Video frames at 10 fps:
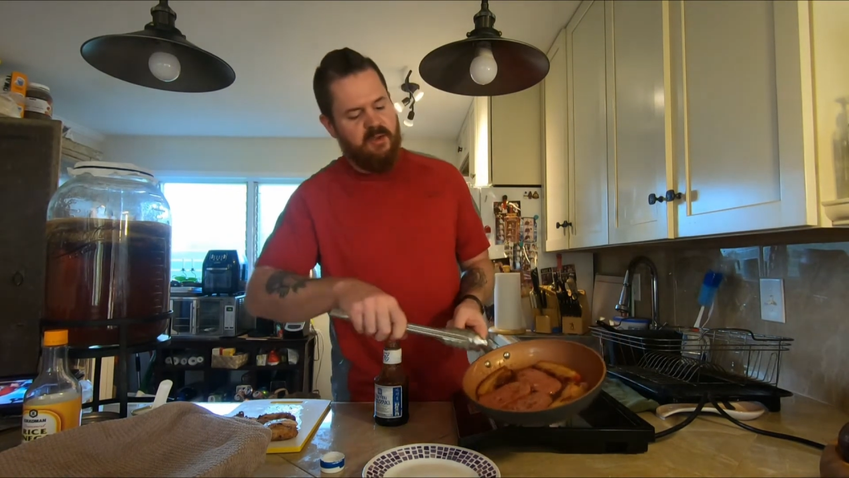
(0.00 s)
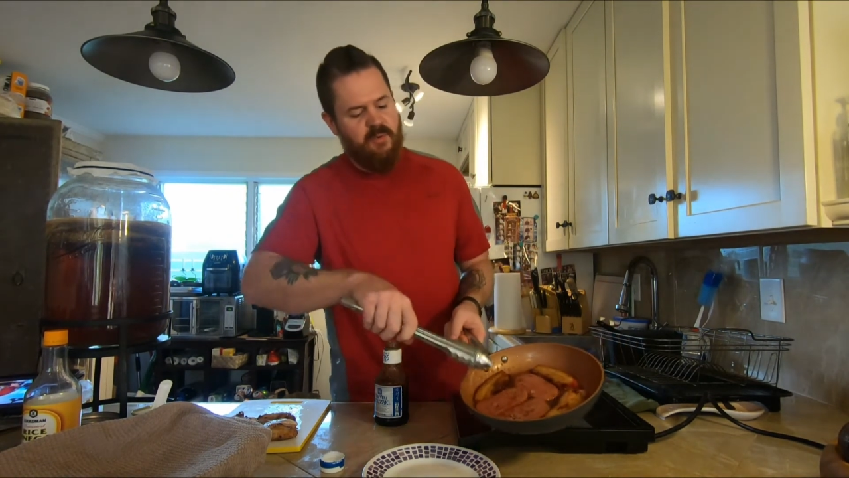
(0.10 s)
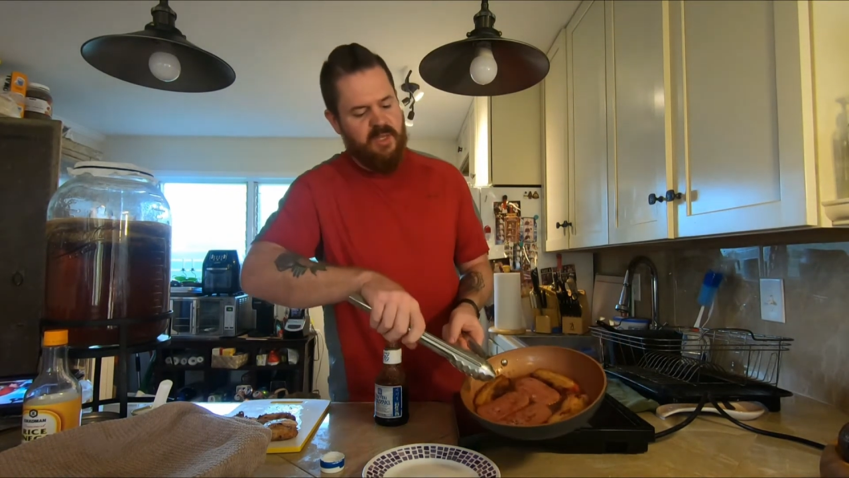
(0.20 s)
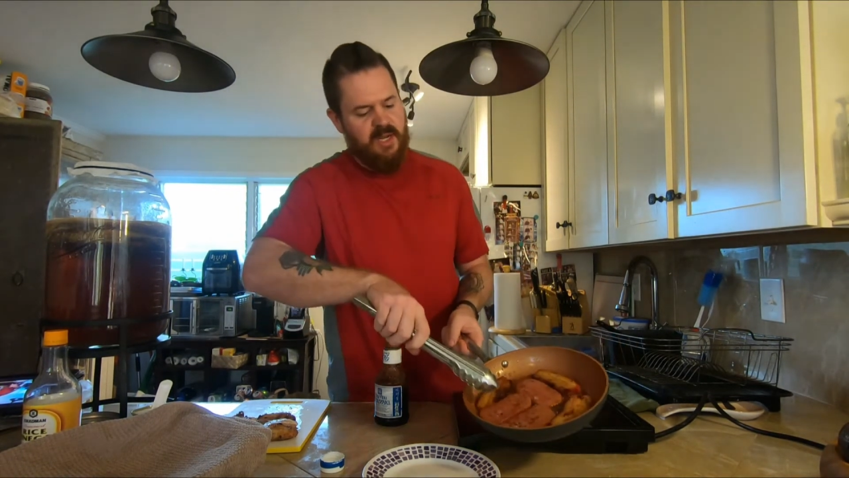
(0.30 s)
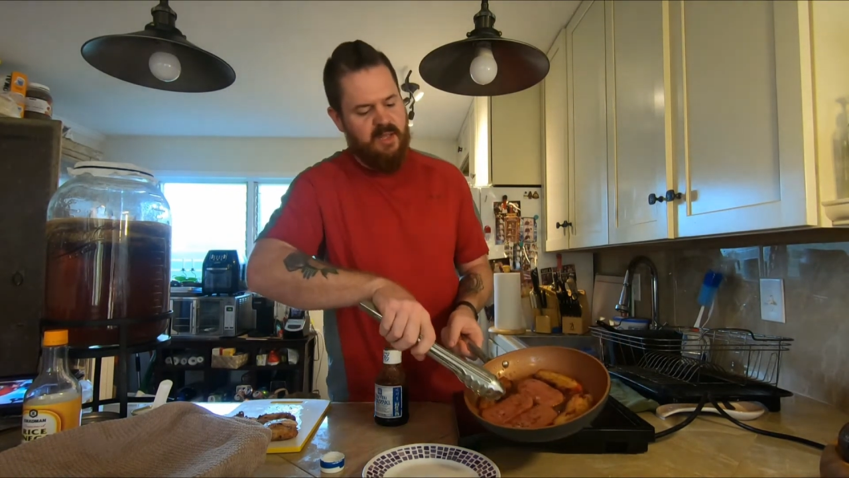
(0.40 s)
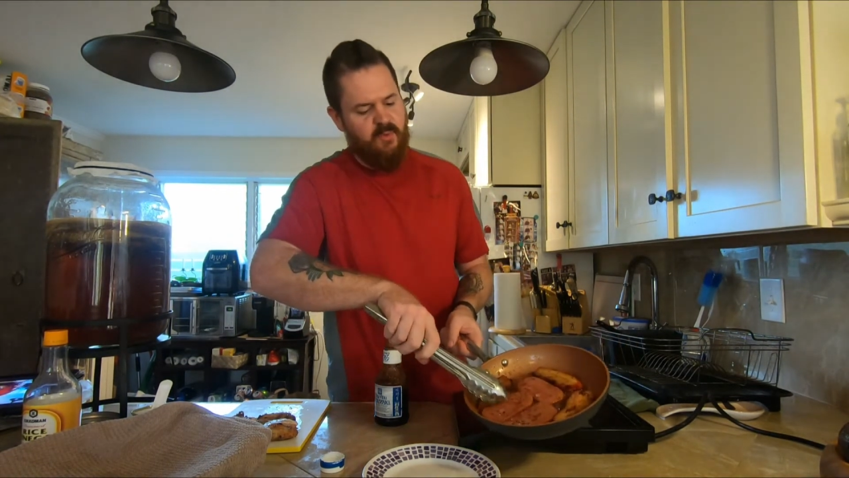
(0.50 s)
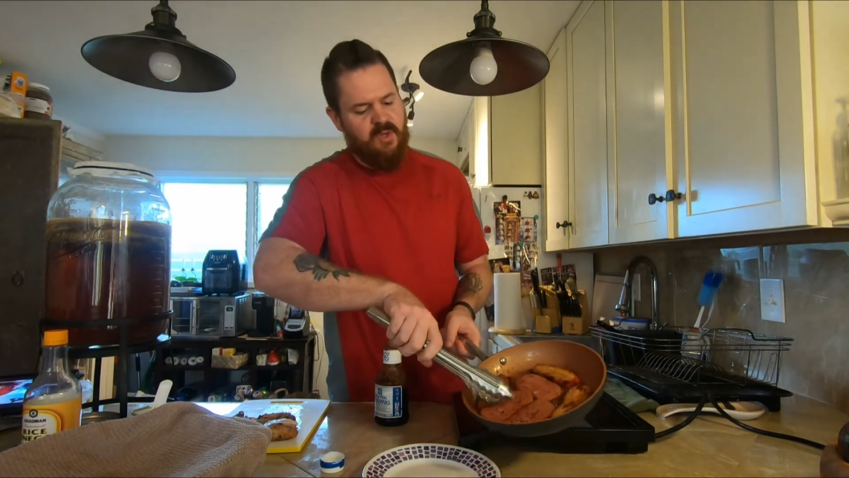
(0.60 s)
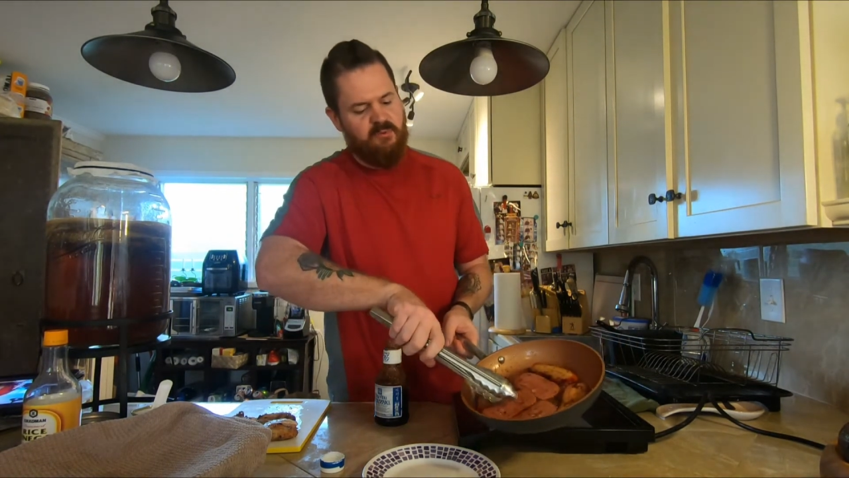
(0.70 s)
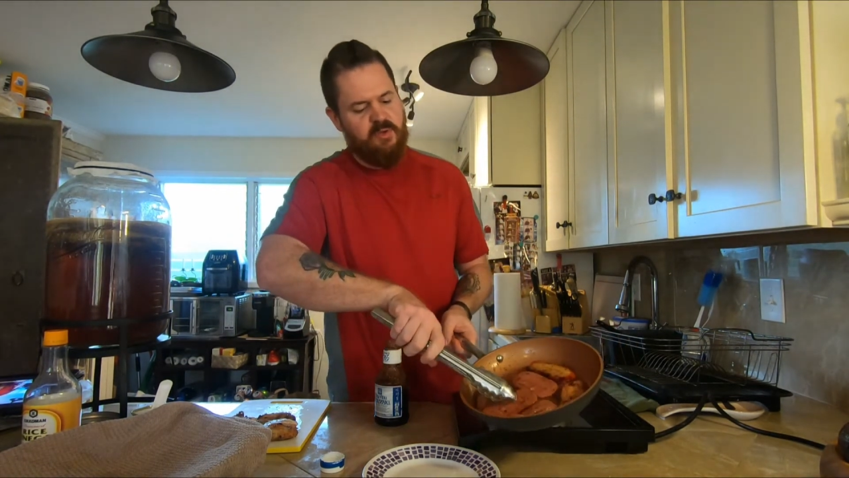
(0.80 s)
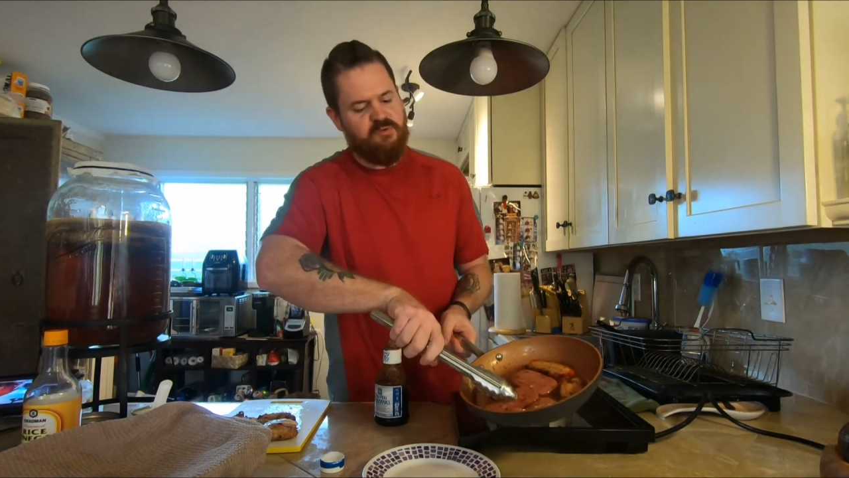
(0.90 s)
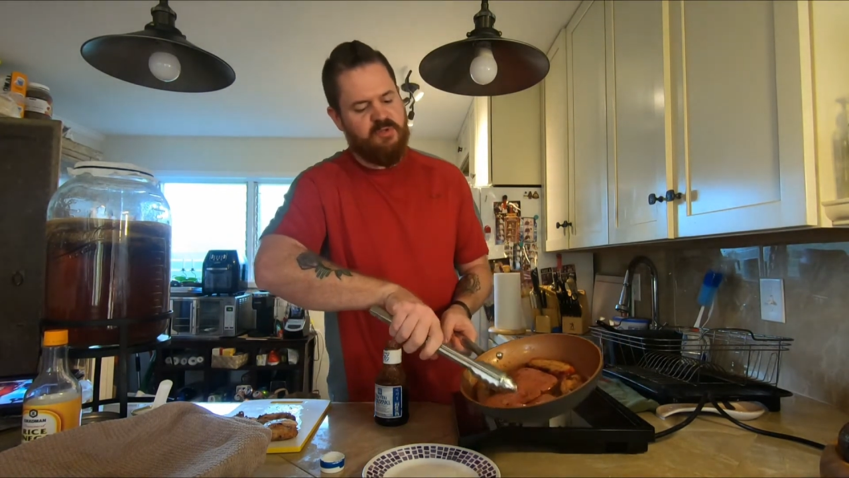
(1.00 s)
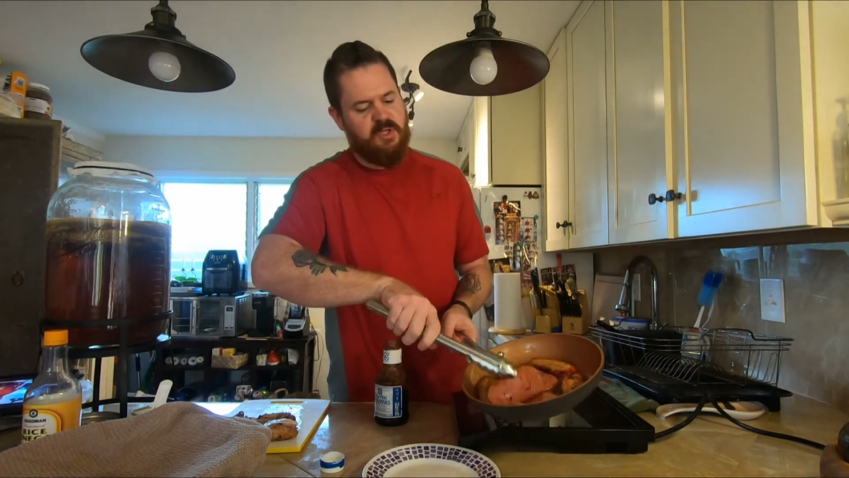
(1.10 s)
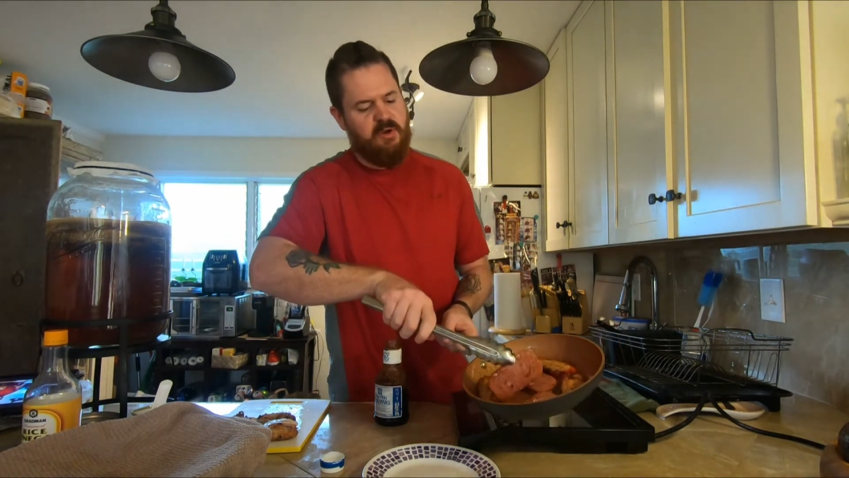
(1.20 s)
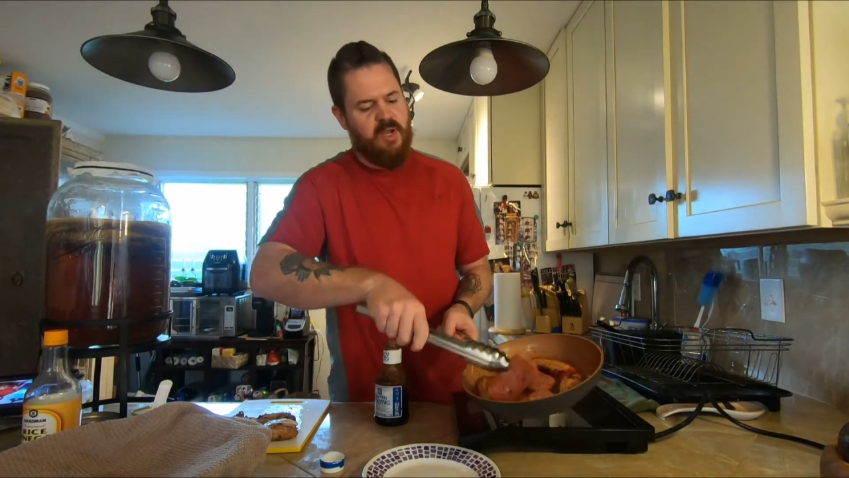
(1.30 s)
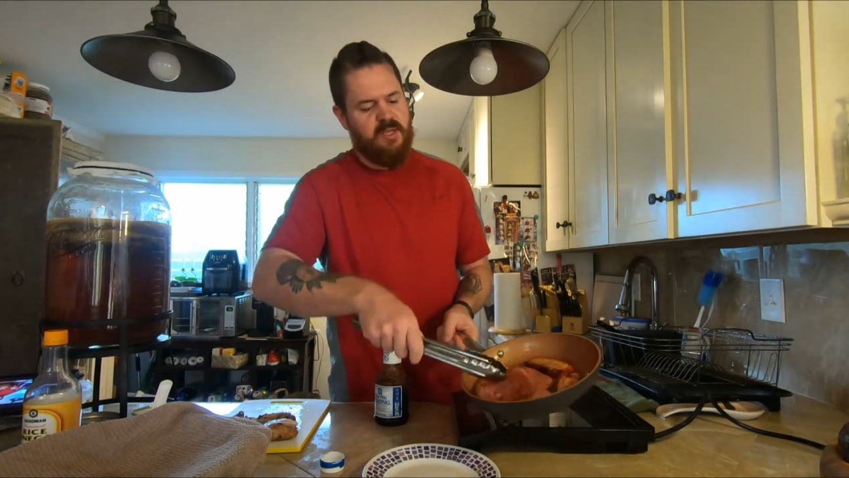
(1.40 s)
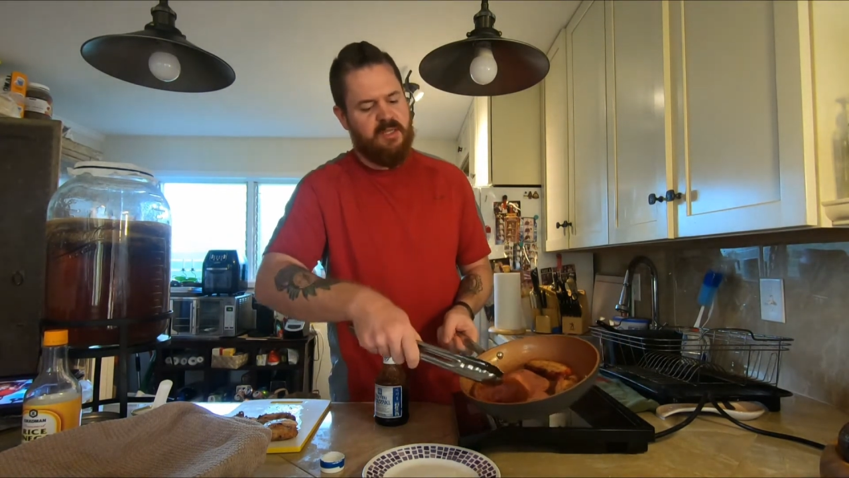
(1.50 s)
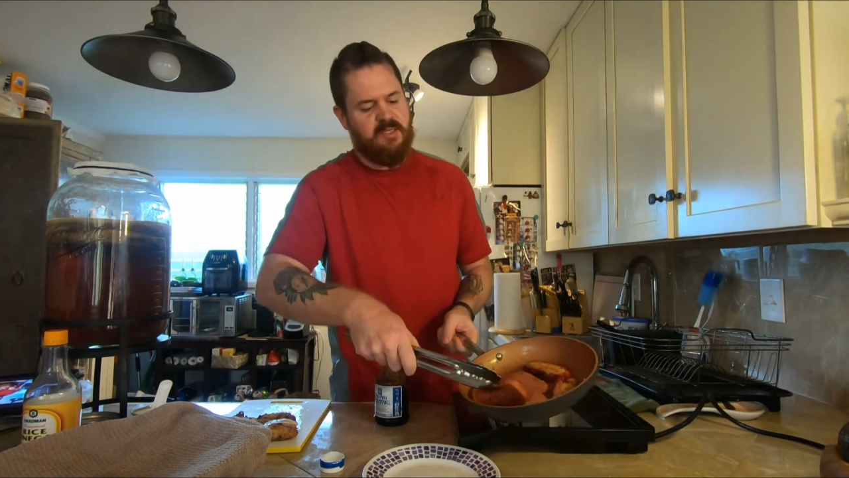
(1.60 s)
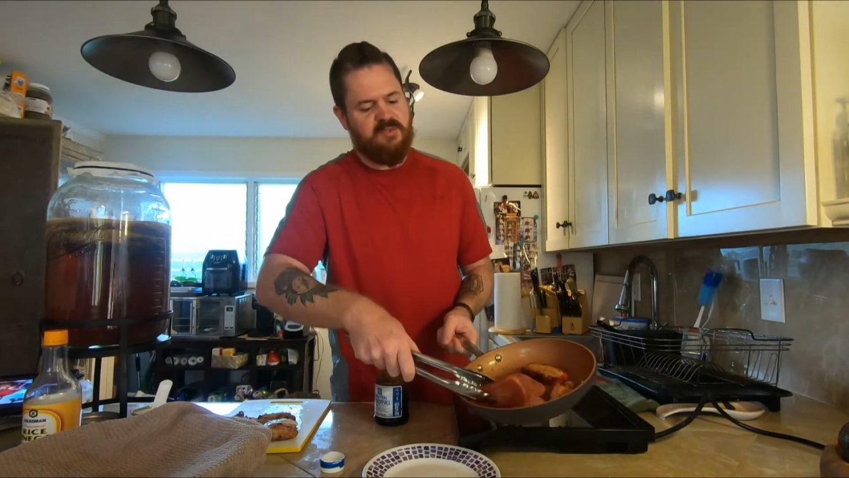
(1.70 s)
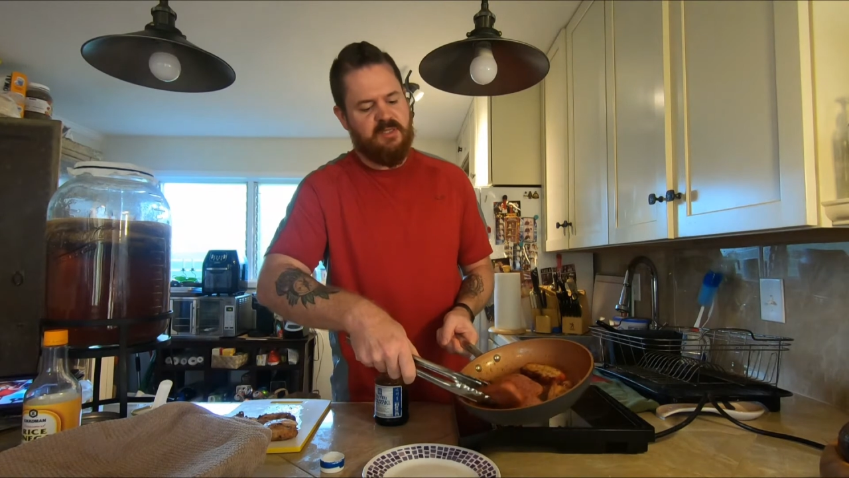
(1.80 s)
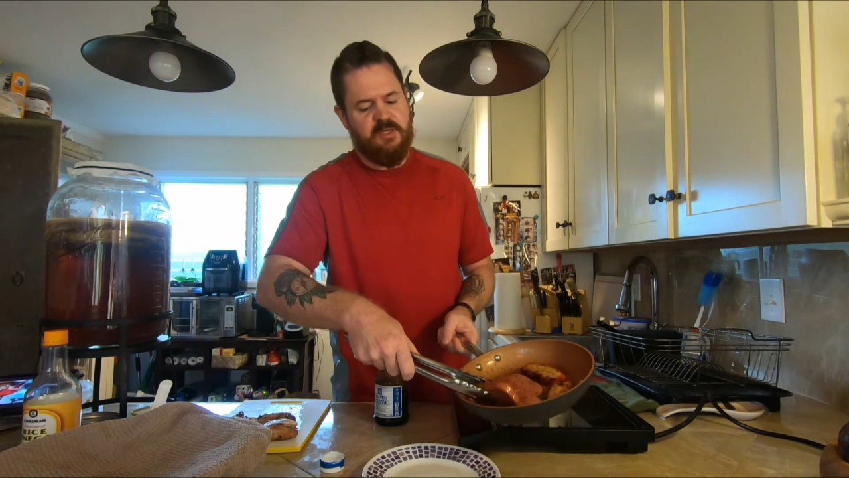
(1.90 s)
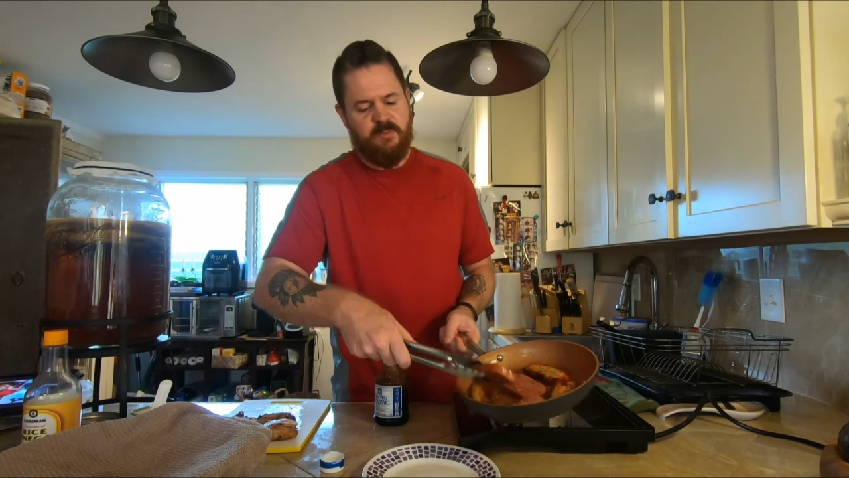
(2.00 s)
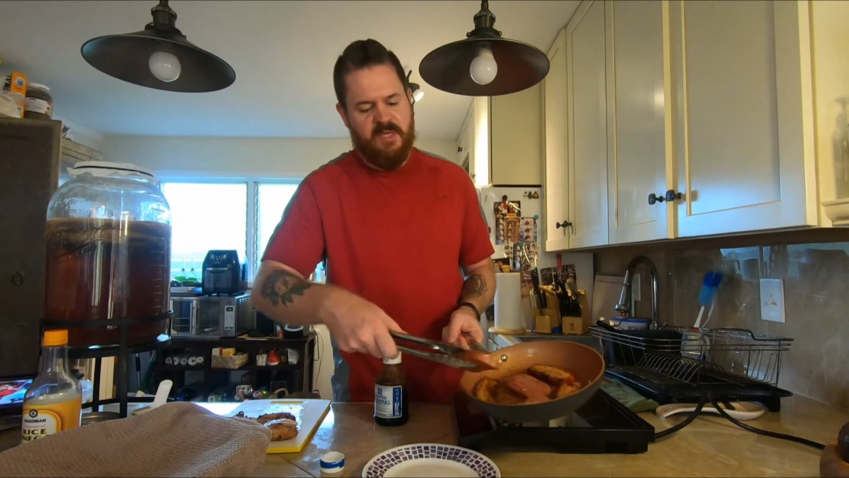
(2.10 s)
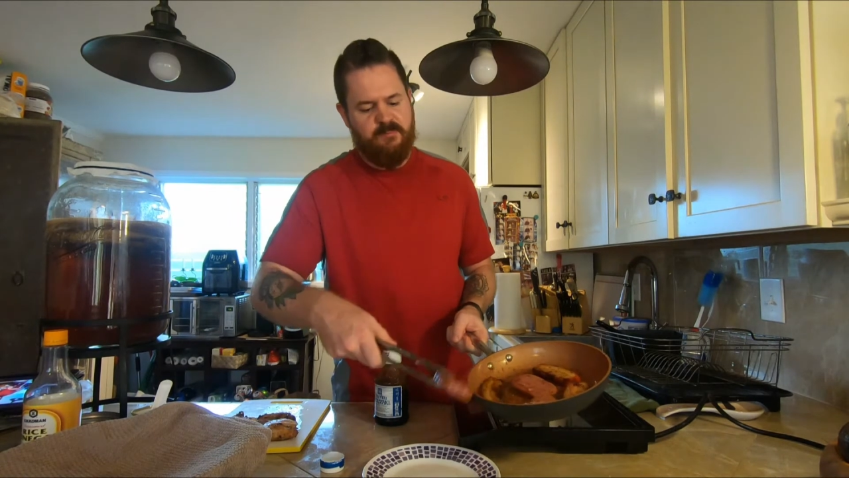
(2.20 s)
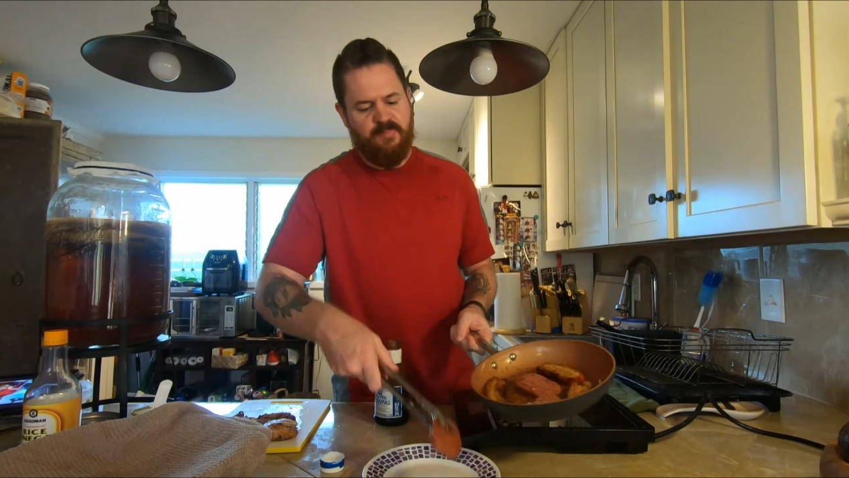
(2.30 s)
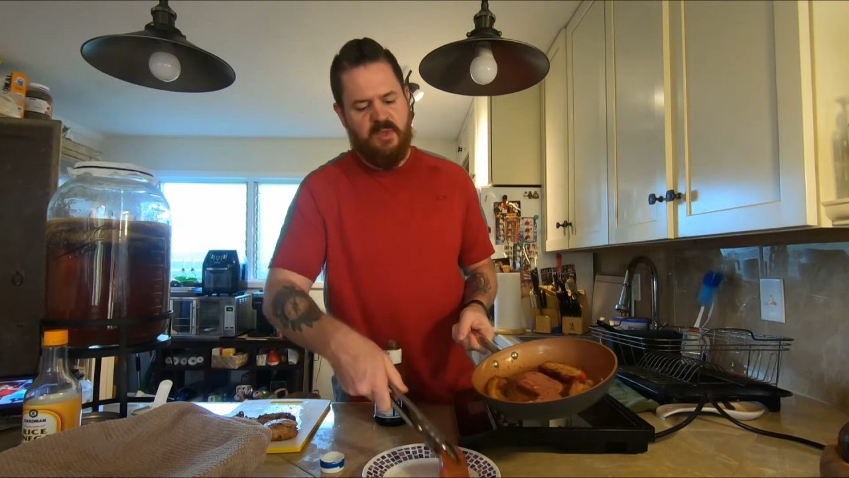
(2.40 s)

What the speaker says: we can reduce the teriyaki glaze a little bit,